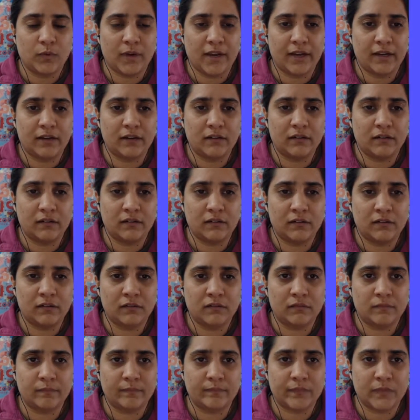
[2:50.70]
a
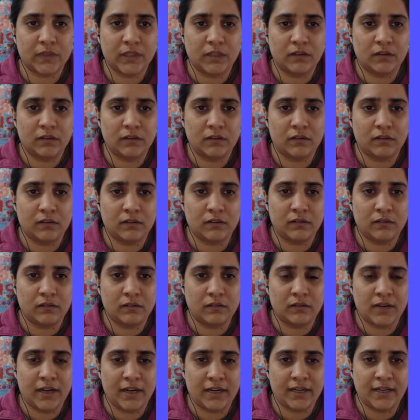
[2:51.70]

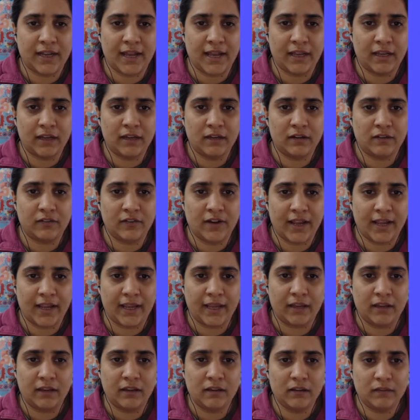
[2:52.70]
right angle
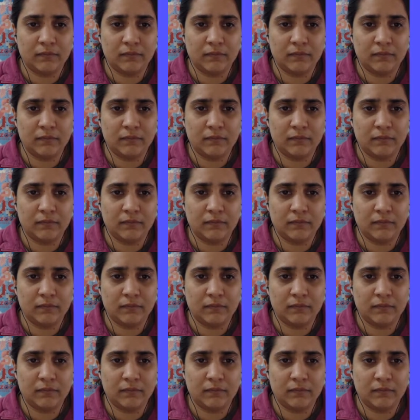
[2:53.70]
triangle,